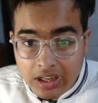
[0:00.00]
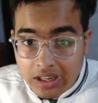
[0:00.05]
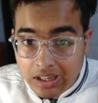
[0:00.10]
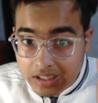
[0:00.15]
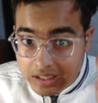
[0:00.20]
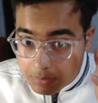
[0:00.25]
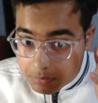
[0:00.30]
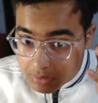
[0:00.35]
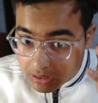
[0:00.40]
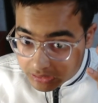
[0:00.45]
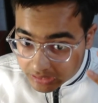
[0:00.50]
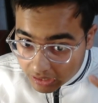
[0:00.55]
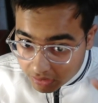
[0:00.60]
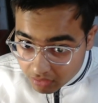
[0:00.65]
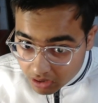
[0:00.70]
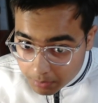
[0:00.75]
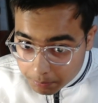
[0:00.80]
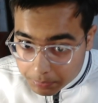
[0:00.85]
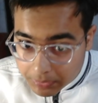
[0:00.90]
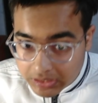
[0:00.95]
He may
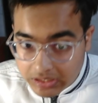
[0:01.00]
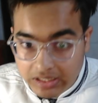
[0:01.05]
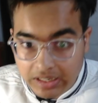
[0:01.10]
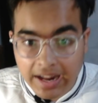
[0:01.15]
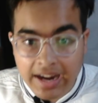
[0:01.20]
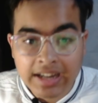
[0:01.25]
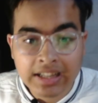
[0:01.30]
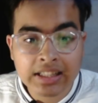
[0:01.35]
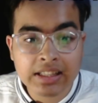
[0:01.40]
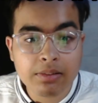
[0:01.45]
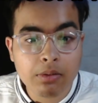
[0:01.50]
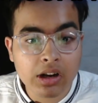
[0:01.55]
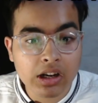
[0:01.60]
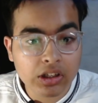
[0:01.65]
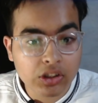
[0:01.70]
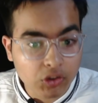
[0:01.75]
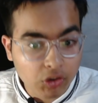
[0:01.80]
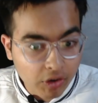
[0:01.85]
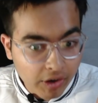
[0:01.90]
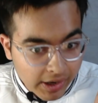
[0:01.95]
develop his knight. He will
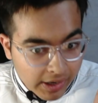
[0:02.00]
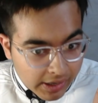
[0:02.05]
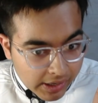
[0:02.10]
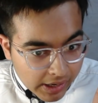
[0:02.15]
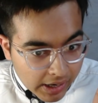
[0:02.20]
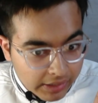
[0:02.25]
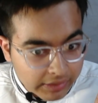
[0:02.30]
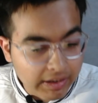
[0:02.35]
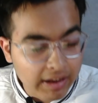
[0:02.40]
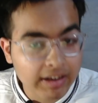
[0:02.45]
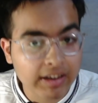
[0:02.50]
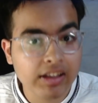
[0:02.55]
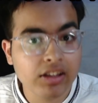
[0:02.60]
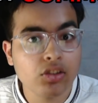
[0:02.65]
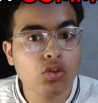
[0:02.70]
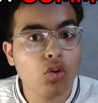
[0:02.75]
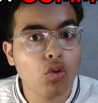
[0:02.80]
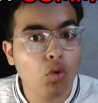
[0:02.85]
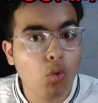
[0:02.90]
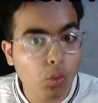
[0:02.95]
try attacking
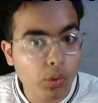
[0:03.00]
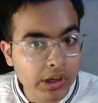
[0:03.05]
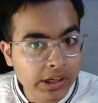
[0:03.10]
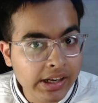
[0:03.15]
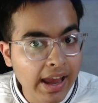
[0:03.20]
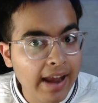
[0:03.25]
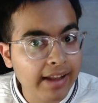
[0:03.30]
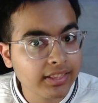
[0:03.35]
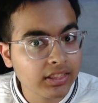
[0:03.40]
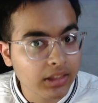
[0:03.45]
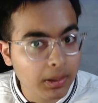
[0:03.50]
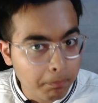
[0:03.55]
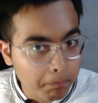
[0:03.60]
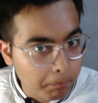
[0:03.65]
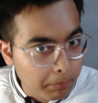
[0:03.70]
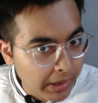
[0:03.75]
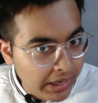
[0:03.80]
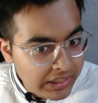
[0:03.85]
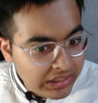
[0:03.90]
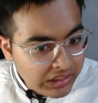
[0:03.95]
your queen at the
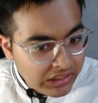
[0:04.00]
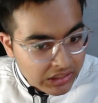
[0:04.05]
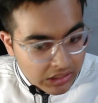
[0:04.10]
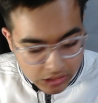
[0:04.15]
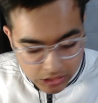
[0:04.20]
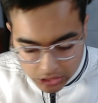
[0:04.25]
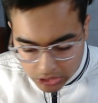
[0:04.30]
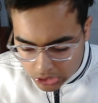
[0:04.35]
best.